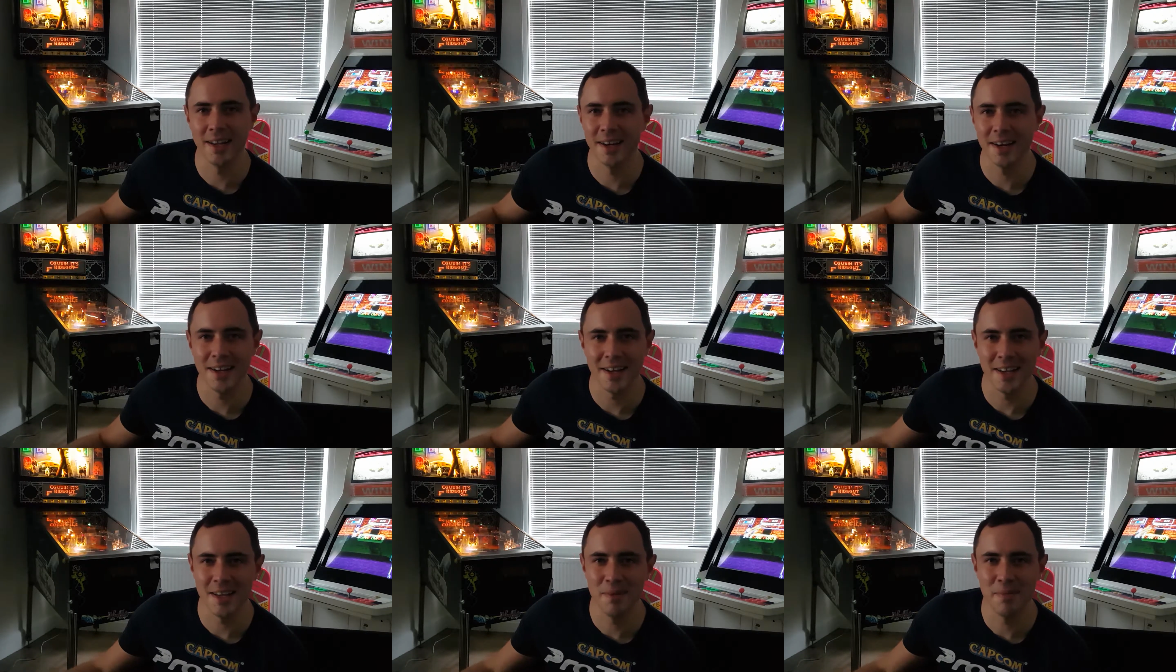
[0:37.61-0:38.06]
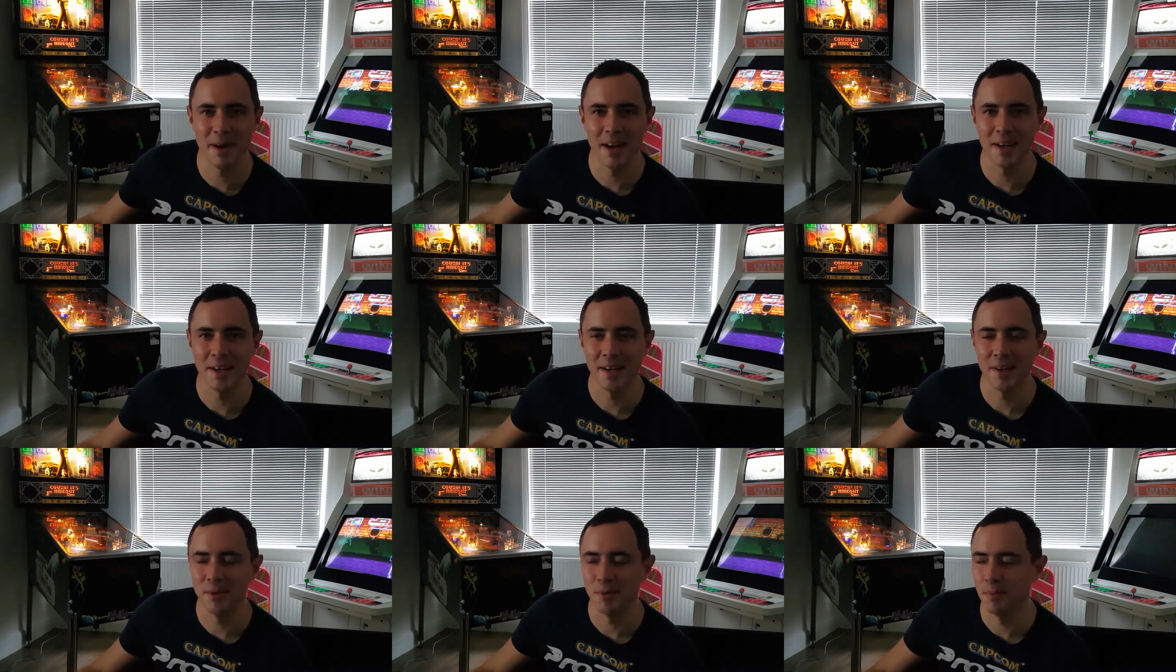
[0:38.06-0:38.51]
I
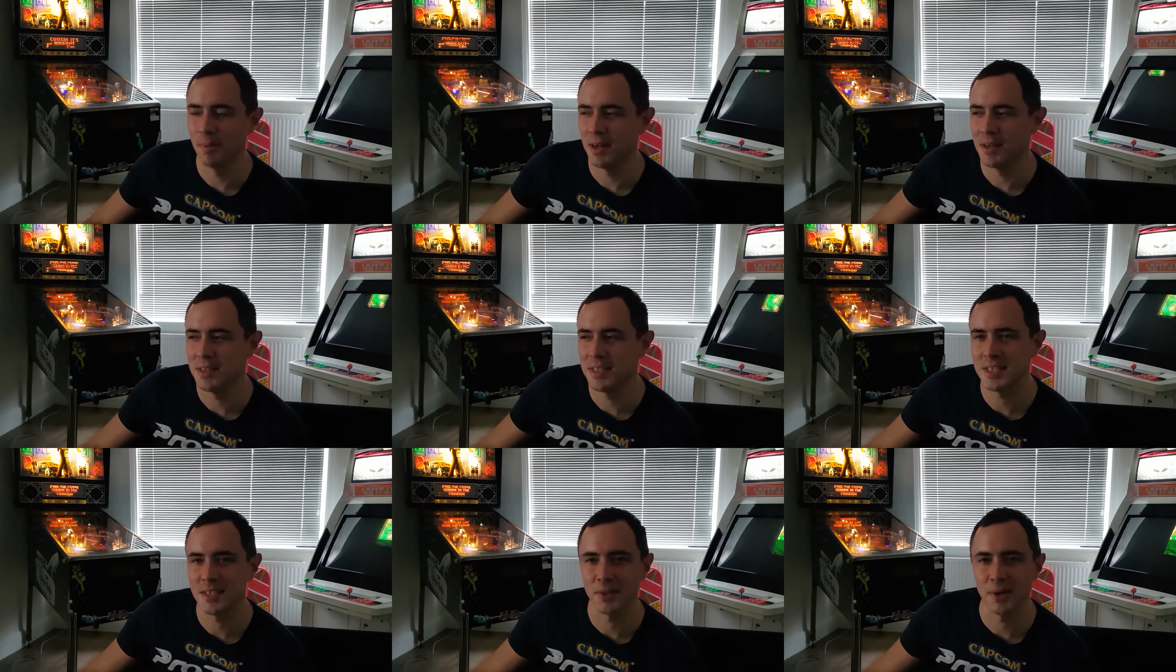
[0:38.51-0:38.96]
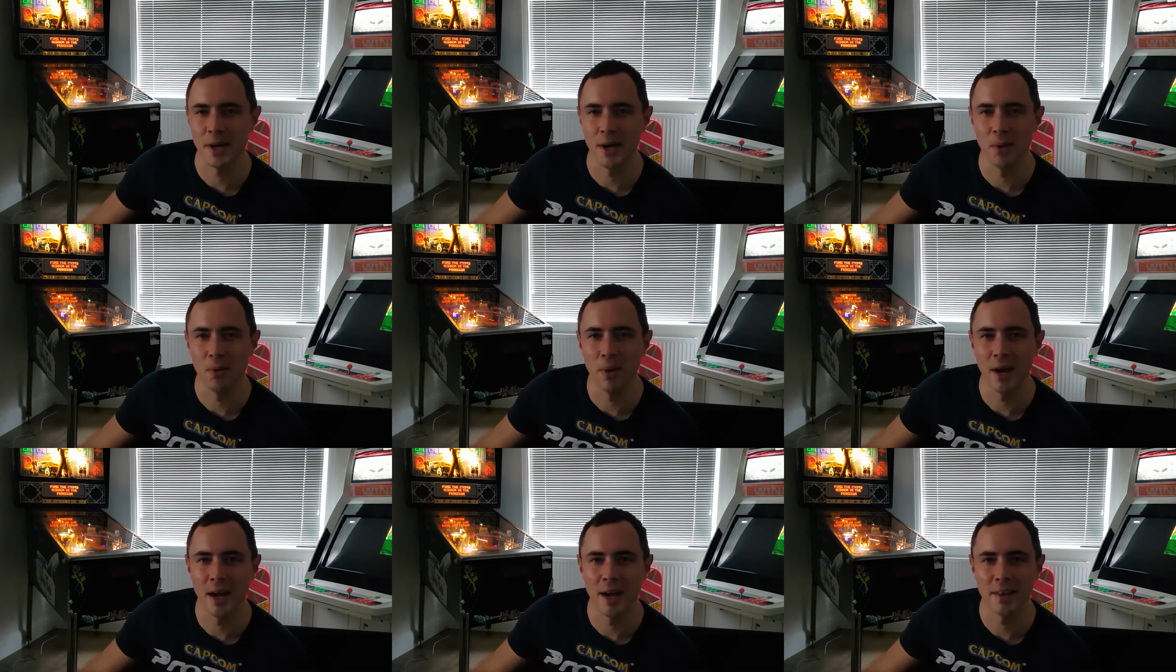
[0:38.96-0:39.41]
eBayed it almost straight
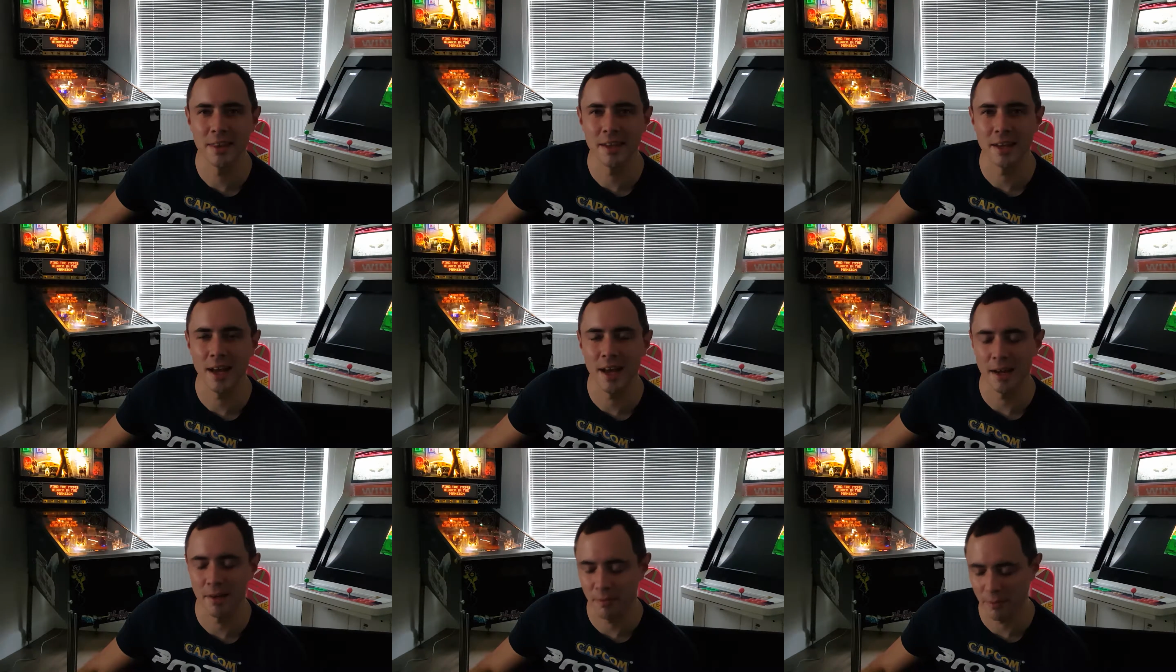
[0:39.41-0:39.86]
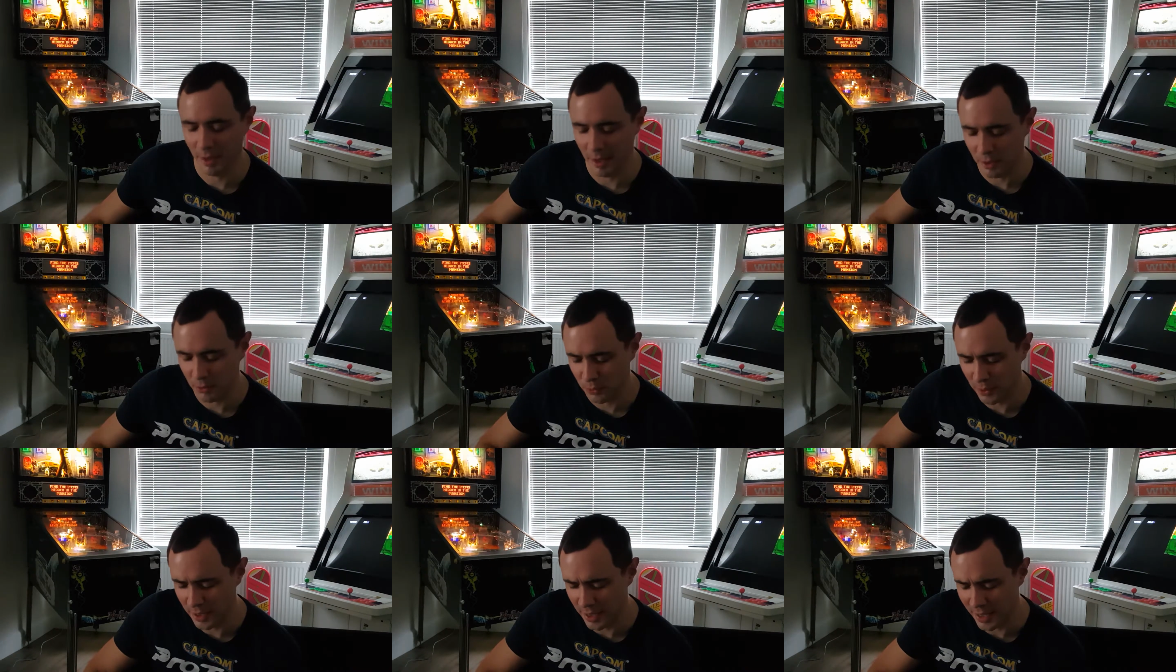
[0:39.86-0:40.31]
away. I think I had it for
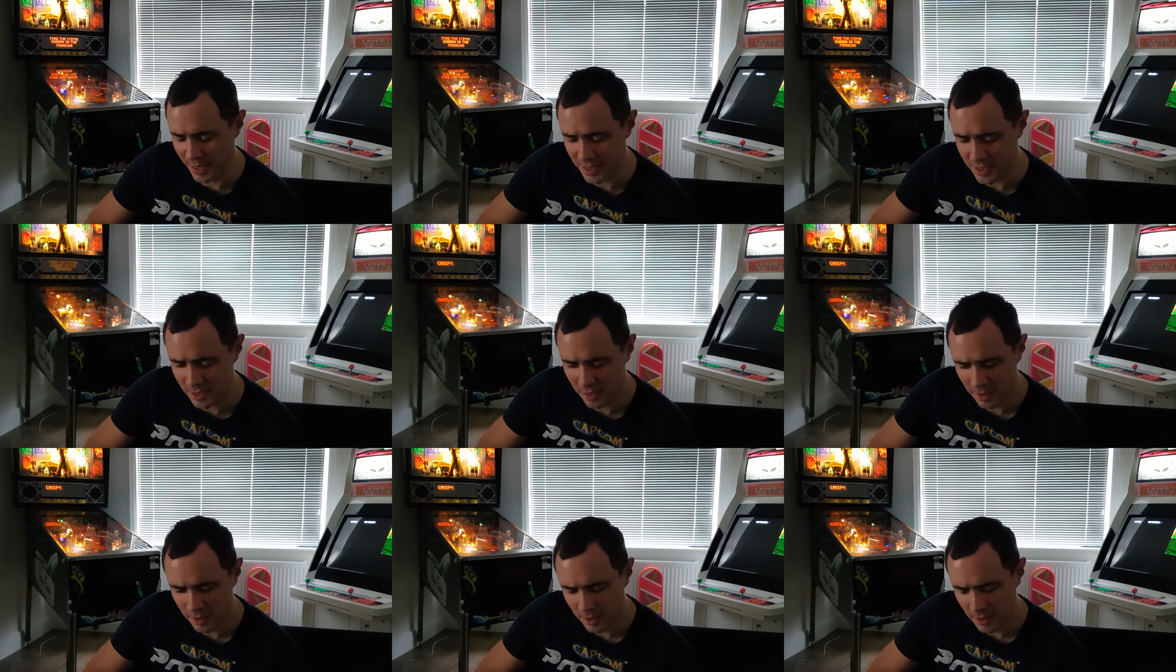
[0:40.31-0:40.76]
like 3 days.